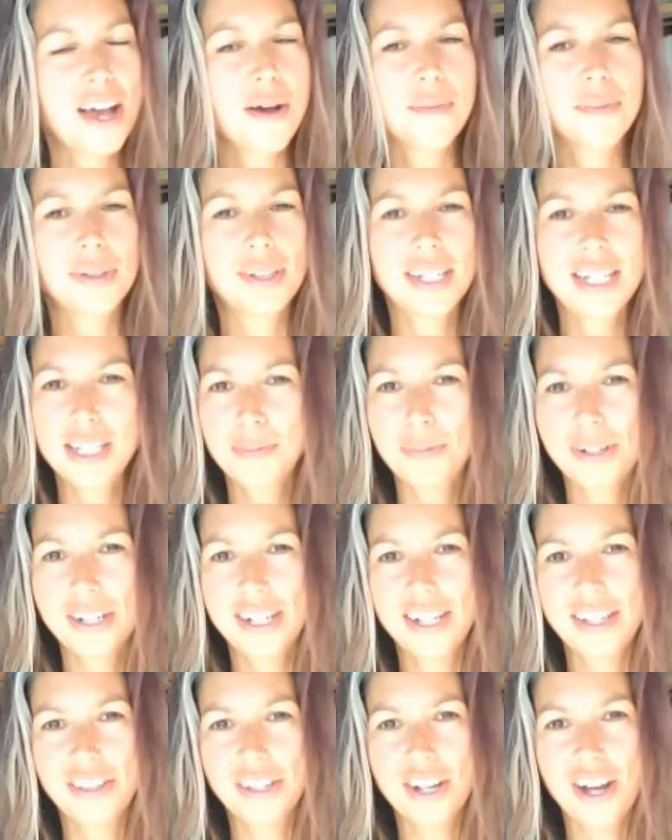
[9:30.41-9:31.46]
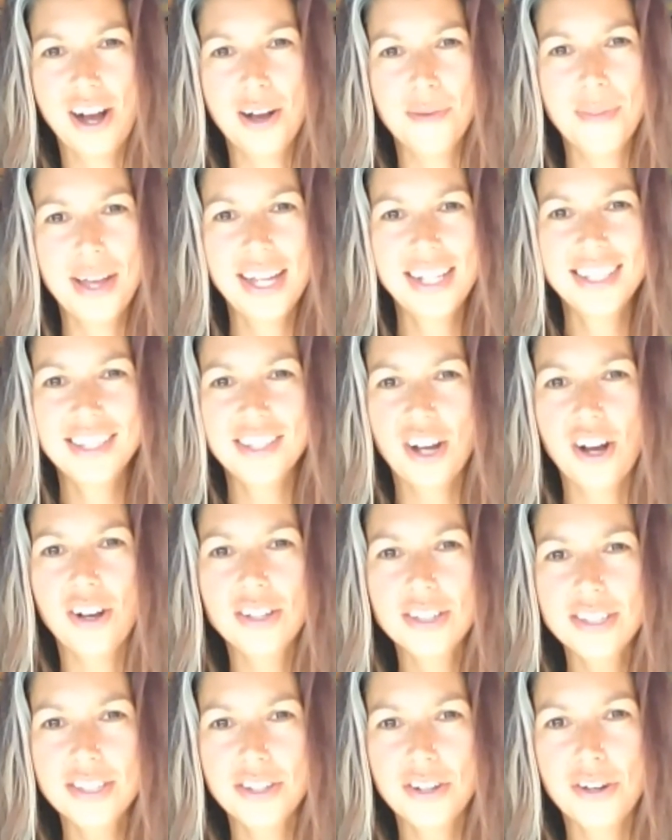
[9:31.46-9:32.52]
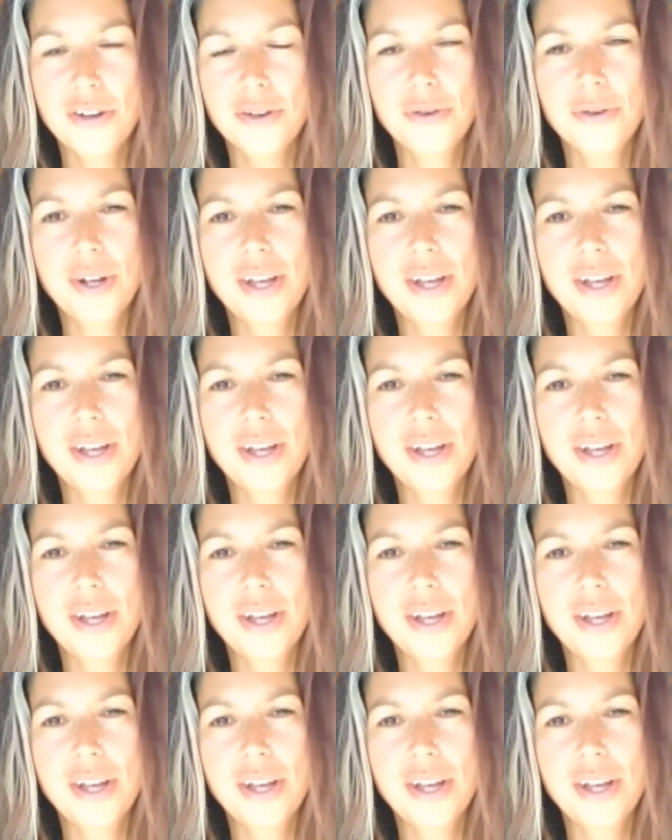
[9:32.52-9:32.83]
Please put it in the comments. Also,